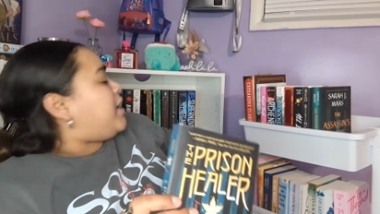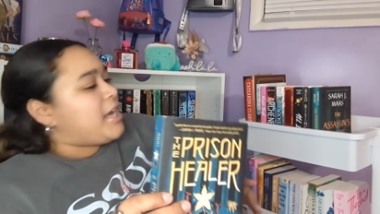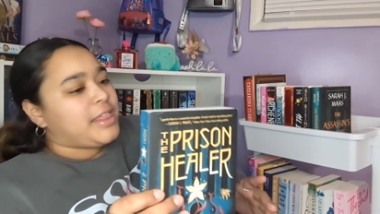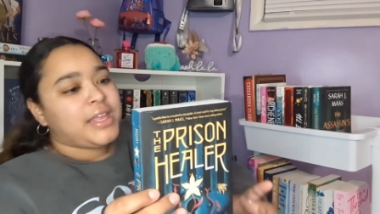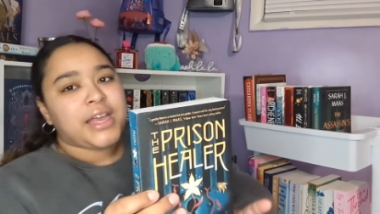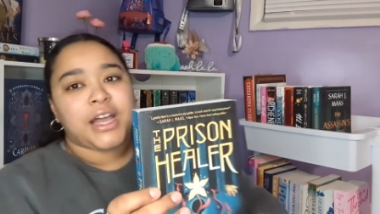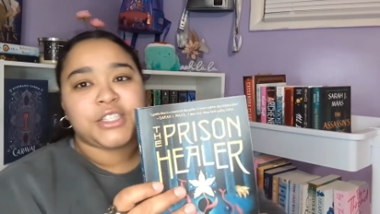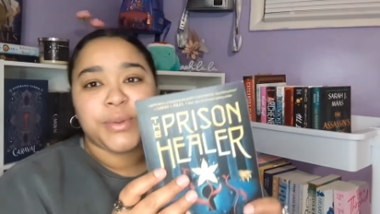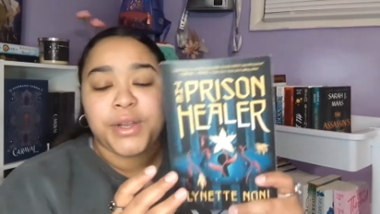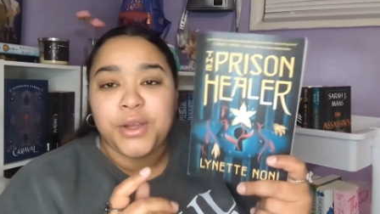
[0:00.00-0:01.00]
I think
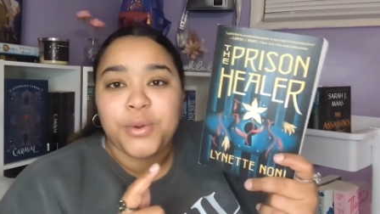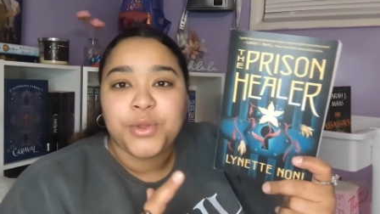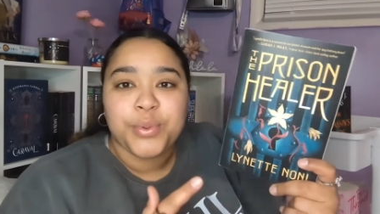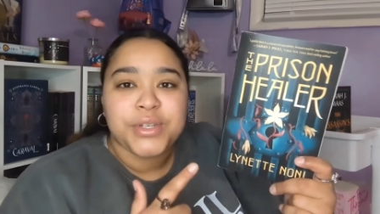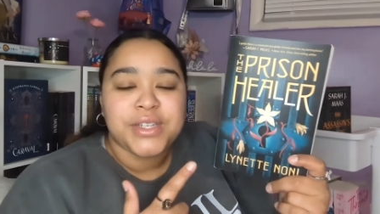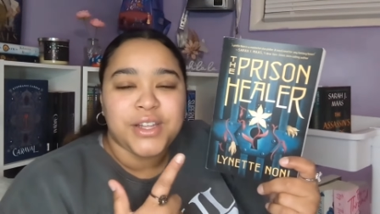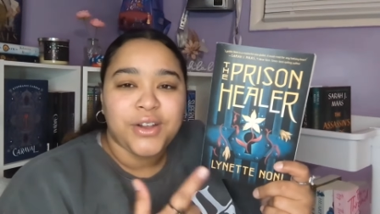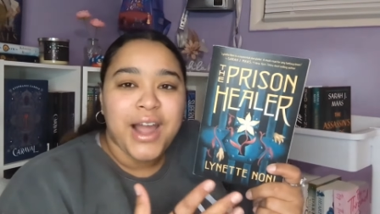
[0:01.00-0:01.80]
actually we're going to go with the prison healer.